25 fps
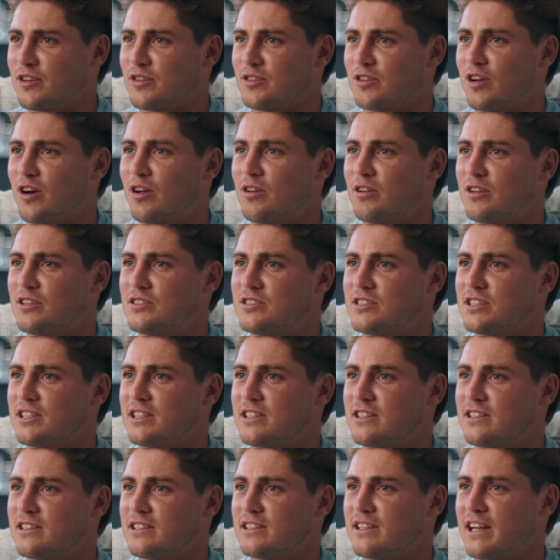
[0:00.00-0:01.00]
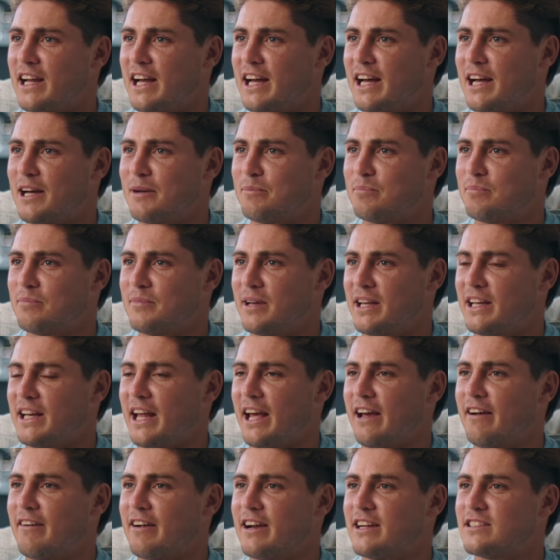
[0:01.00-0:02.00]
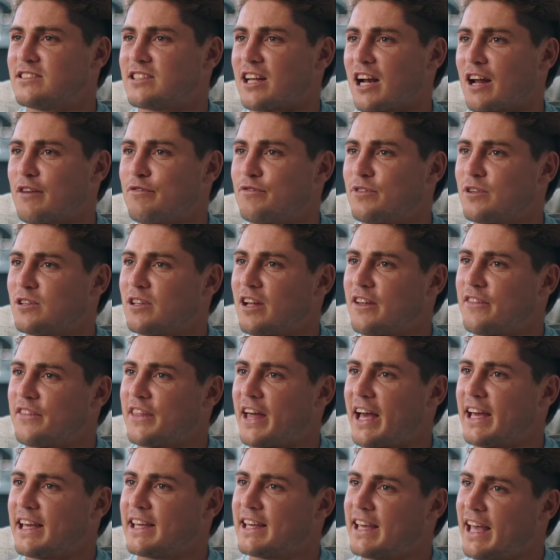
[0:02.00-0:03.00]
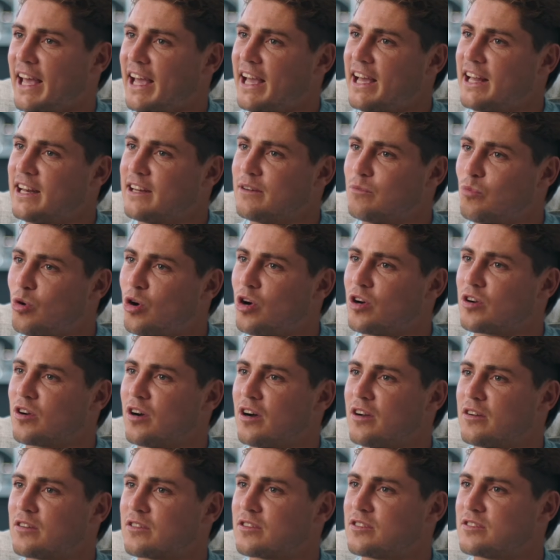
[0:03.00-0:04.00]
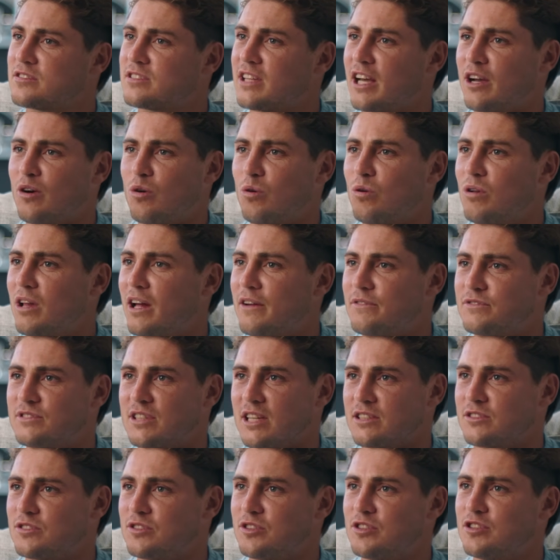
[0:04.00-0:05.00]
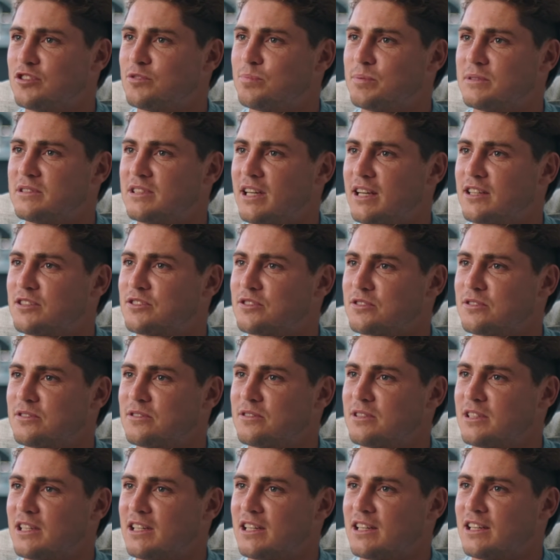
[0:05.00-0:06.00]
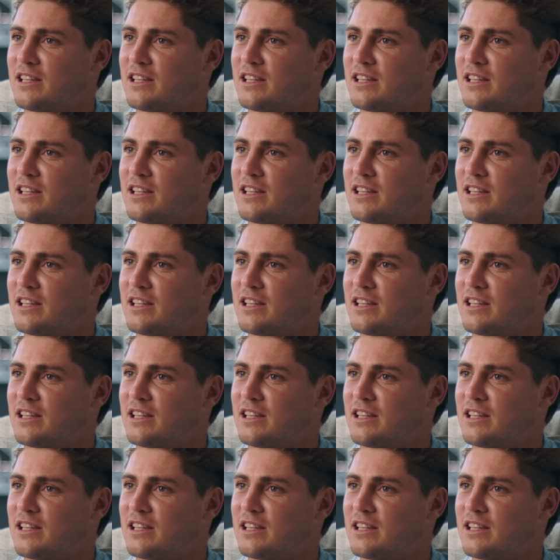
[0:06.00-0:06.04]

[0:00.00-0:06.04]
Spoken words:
your knowledge in areas that I feel like they can work on, because they all have such huge potential.